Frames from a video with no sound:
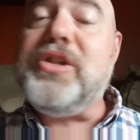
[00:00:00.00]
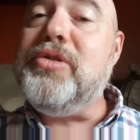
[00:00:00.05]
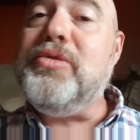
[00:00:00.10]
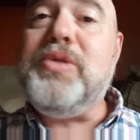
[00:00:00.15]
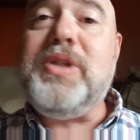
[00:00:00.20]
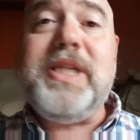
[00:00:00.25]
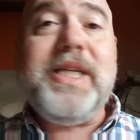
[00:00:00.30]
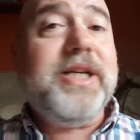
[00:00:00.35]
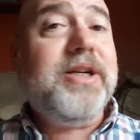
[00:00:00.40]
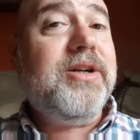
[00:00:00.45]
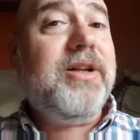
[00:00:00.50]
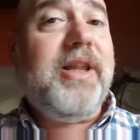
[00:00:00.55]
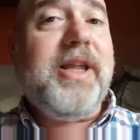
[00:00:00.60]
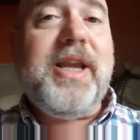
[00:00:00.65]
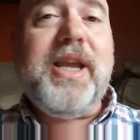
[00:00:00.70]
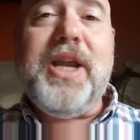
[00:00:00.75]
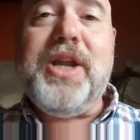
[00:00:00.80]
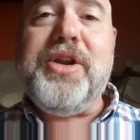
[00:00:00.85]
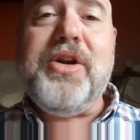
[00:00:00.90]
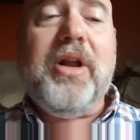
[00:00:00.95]
you
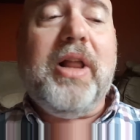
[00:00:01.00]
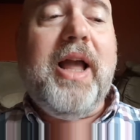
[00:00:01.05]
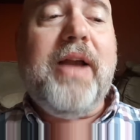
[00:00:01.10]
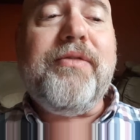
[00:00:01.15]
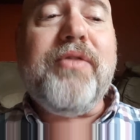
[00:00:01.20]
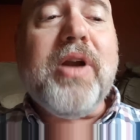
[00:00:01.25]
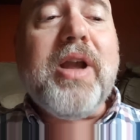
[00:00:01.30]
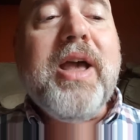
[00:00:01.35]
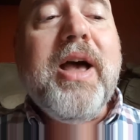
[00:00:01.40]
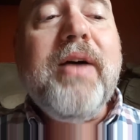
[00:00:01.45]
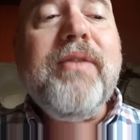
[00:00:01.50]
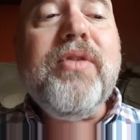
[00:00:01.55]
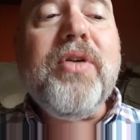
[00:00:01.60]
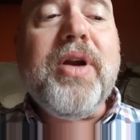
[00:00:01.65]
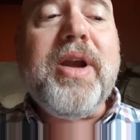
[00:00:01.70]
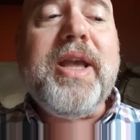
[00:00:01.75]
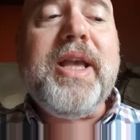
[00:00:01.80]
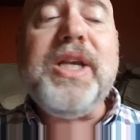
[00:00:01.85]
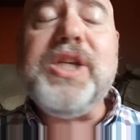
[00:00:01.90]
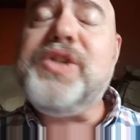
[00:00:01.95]
dearly in your life.
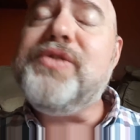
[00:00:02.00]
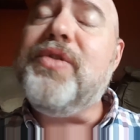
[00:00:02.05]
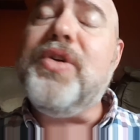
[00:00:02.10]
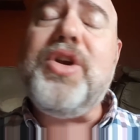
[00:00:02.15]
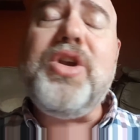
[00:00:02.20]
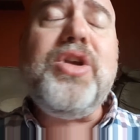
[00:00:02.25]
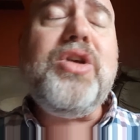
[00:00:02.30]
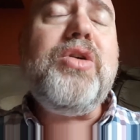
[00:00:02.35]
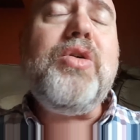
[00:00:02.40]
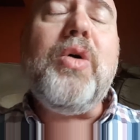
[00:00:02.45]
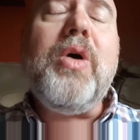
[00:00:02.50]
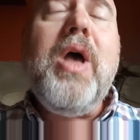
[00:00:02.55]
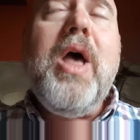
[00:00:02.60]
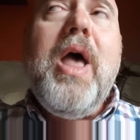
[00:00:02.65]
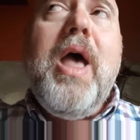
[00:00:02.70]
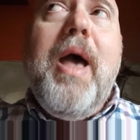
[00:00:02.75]
Recovery is for you.